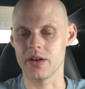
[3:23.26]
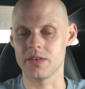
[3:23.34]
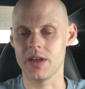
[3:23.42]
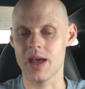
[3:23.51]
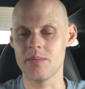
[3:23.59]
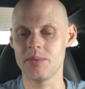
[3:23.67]
at
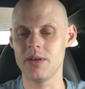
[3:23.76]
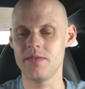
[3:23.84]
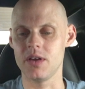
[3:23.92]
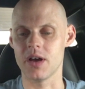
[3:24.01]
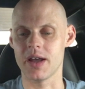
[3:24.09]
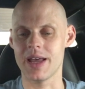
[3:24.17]
the M P
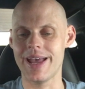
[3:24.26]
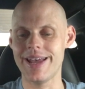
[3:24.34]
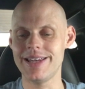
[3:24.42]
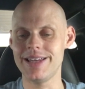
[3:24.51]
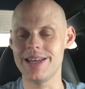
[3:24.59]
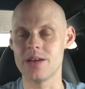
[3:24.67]
V I
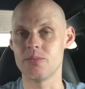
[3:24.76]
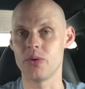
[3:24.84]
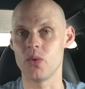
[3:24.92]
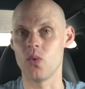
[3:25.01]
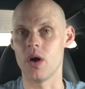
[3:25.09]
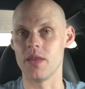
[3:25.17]
eighty
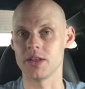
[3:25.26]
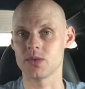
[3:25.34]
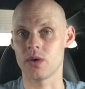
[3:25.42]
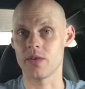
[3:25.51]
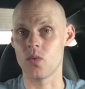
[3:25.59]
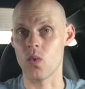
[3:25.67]
input one. That's
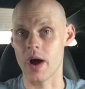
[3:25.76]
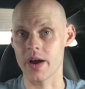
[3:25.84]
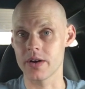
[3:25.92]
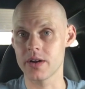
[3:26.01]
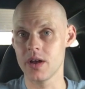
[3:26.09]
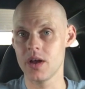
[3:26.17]
where I've
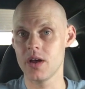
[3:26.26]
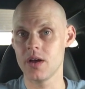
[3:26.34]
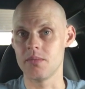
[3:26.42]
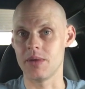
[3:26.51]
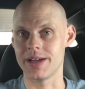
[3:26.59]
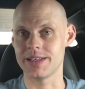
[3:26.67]
wired
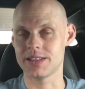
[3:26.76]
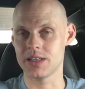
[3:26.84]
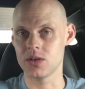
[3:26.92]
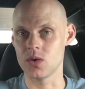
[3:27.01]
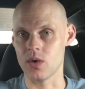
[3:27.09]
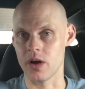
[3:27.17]
my
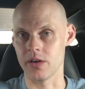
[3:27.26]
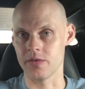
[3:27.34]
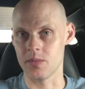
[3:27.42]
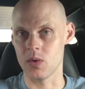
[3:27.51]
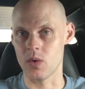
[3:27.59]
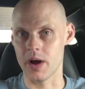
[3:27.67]
signal wire
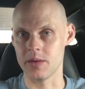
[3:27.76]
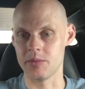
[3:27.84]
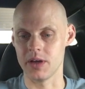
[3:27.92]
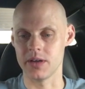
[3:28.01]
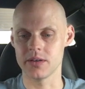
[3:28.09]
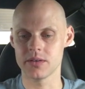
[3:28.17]
from the
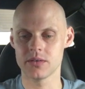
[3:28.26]
wideband.